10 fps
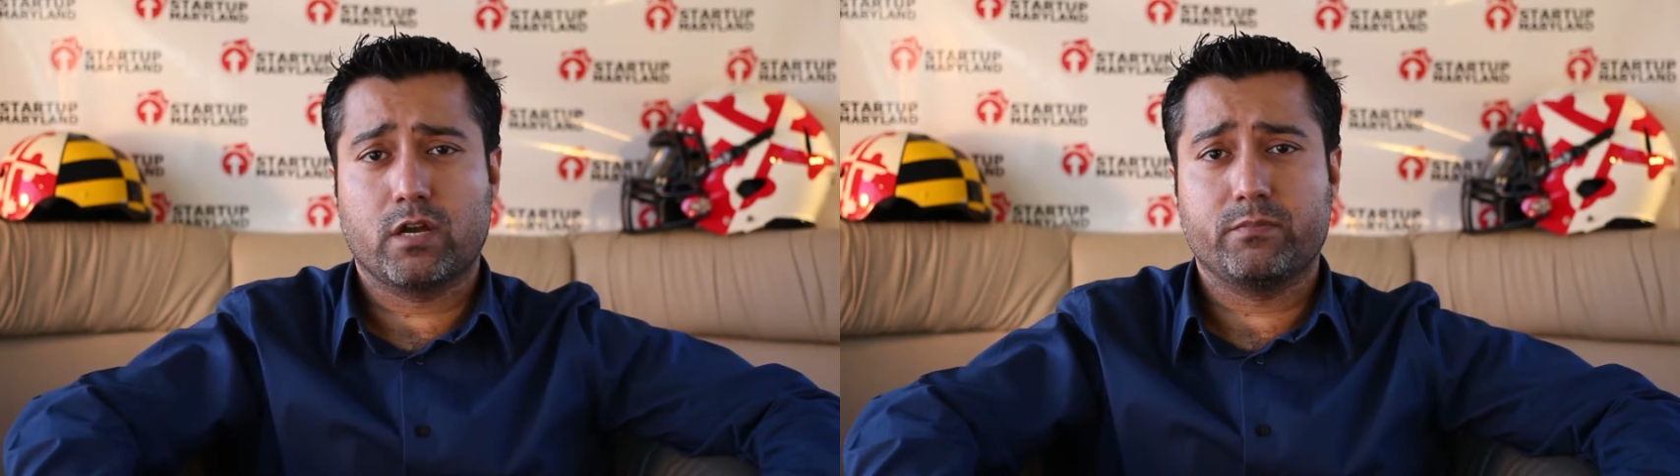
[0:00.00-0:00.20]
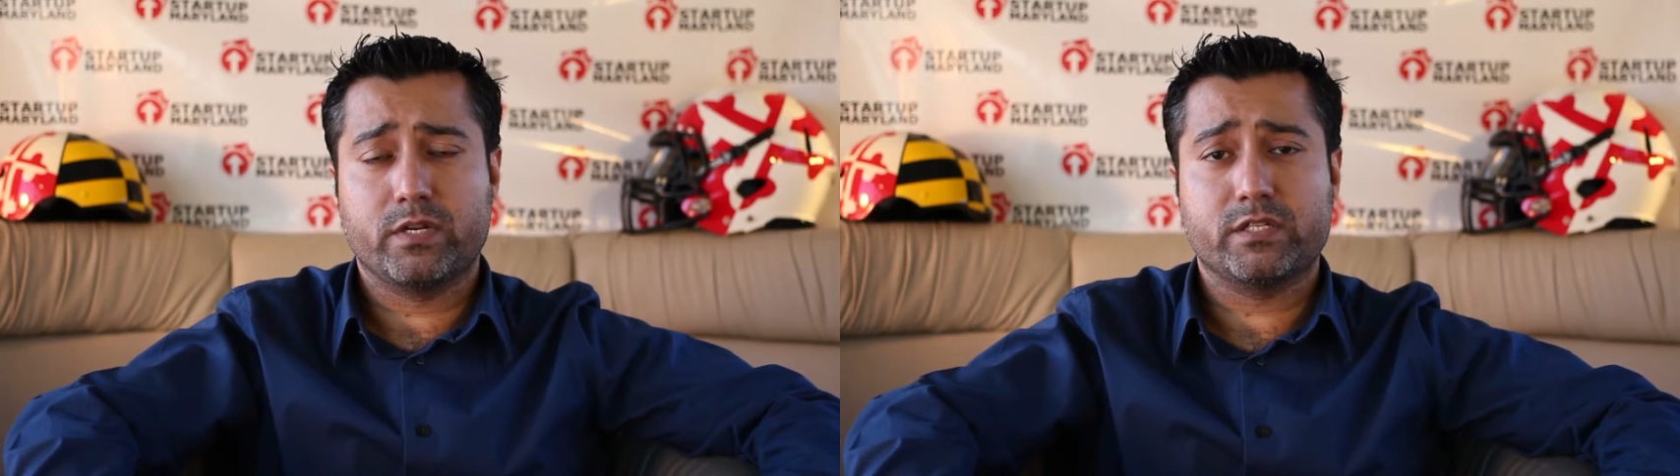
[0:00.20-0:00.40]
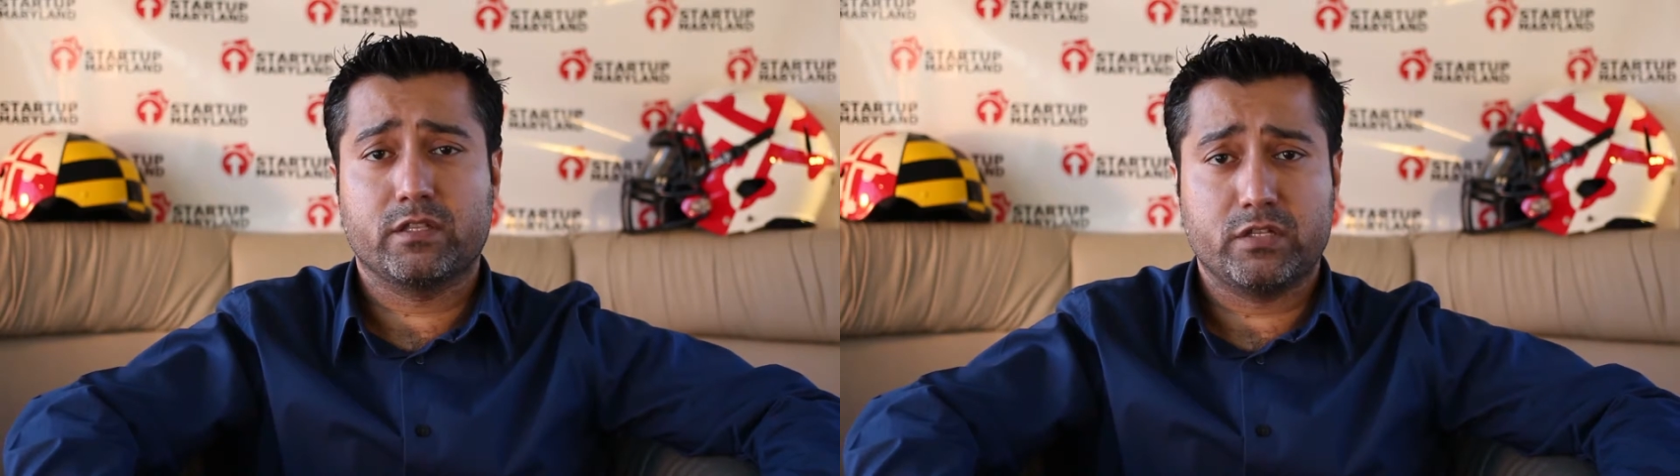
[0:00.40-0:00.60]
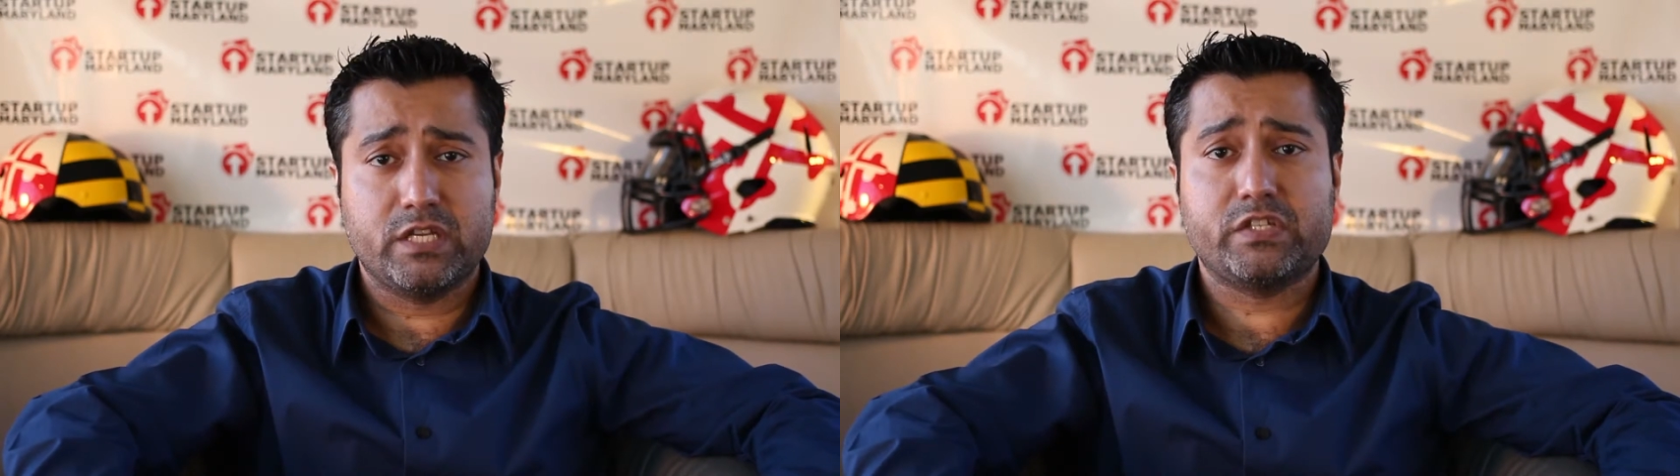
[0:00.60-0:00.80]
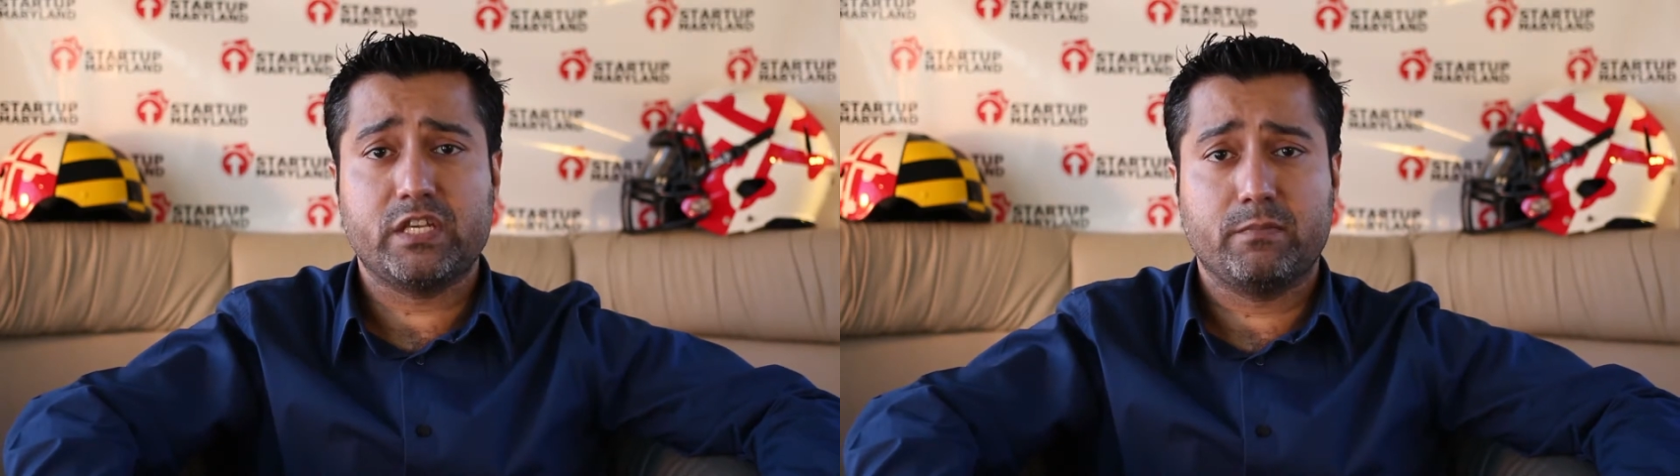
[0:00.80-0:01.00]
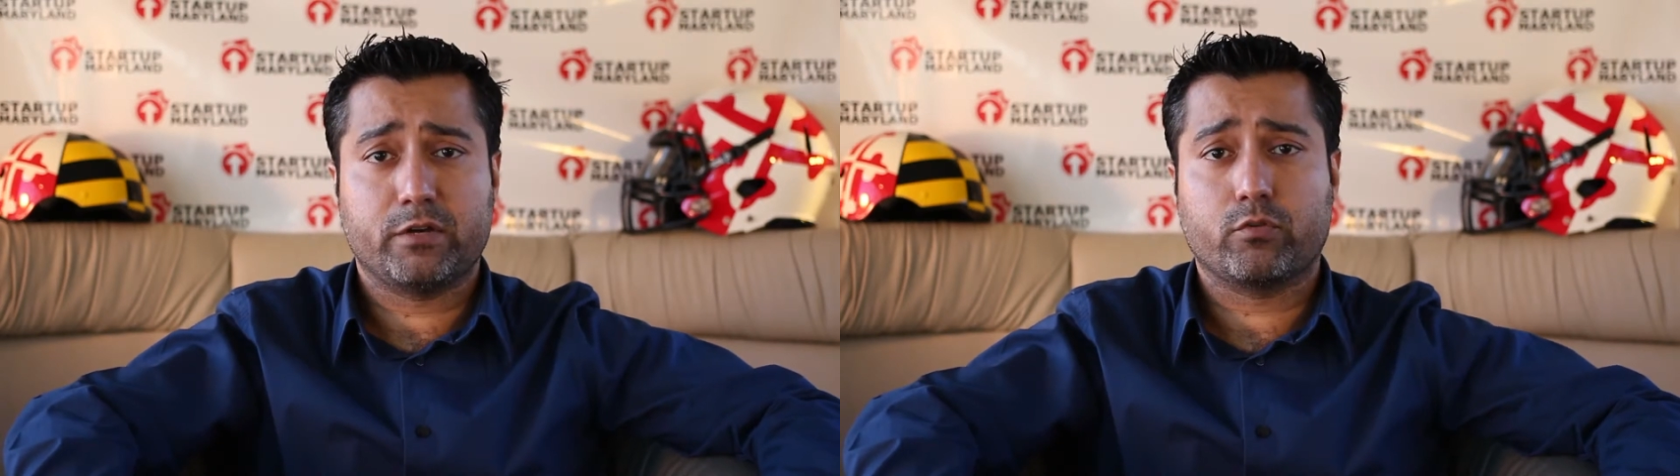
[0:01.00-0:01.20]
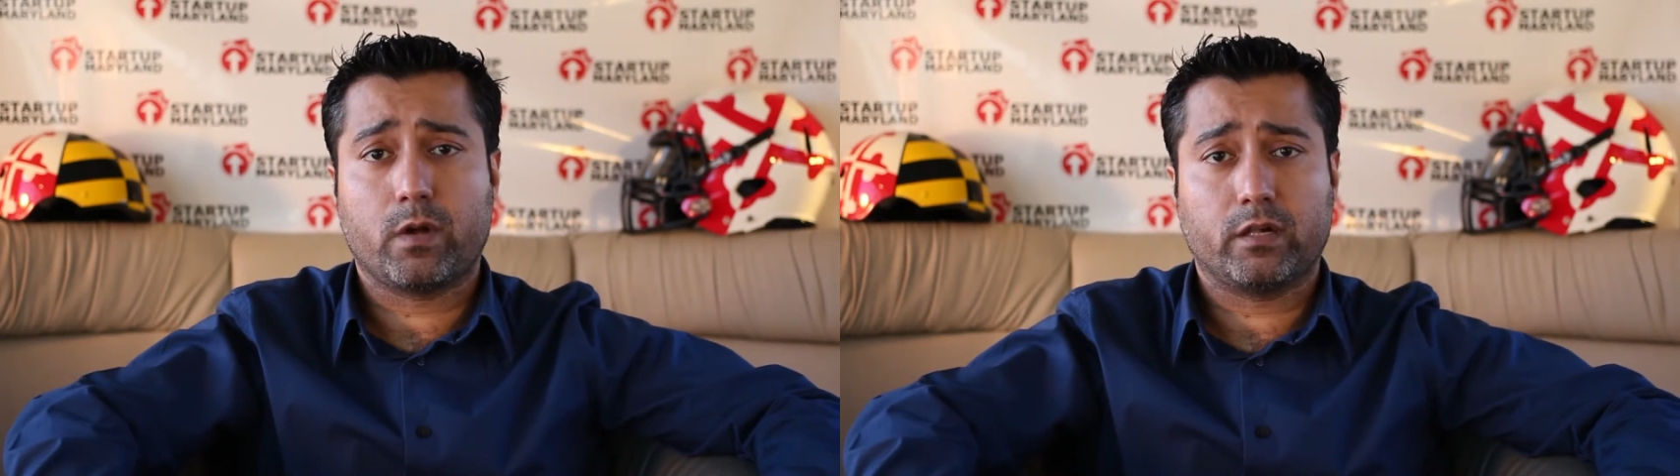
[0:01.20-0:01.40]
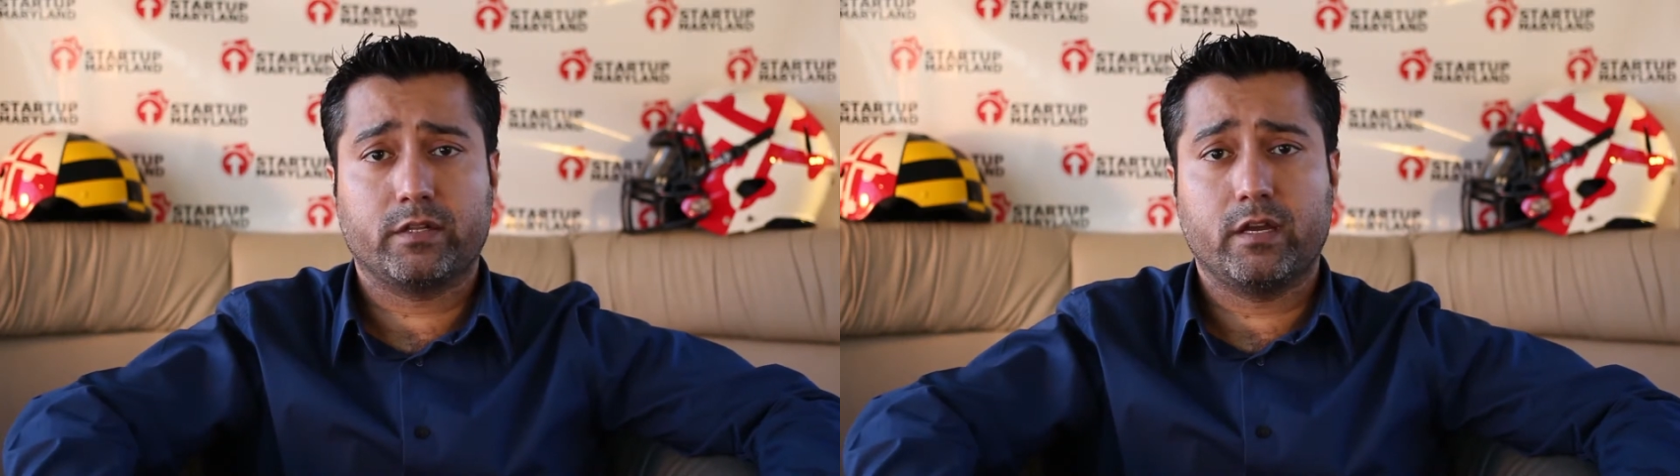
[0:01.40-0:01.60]
companies in the DC
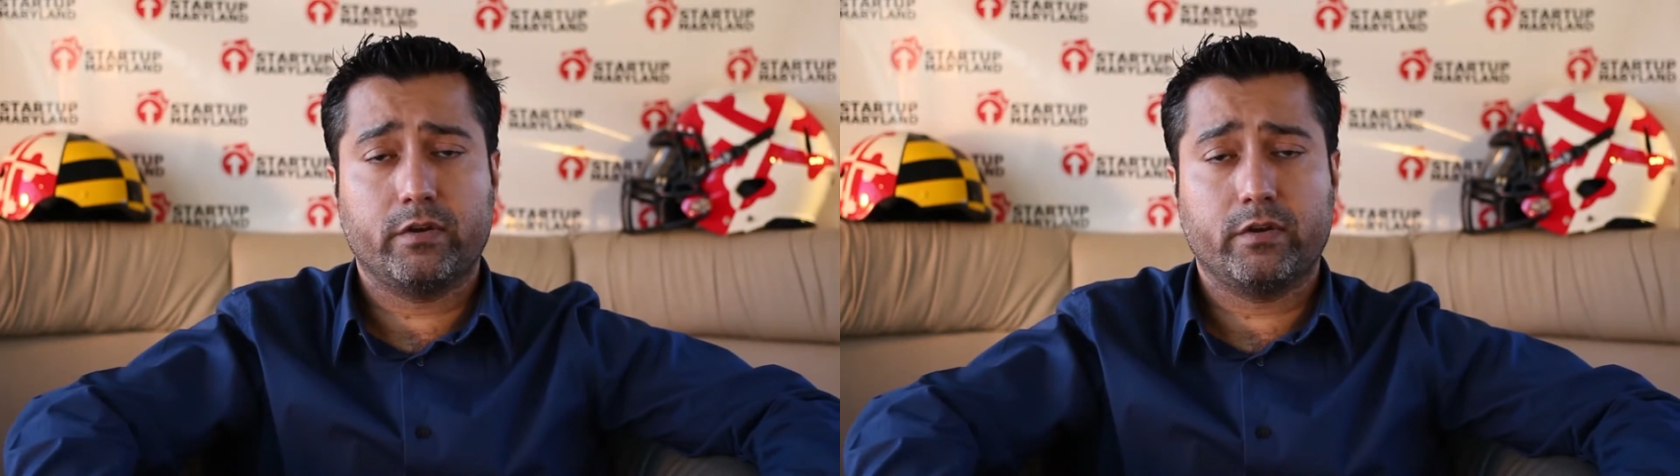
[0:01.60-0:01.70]
metropolitan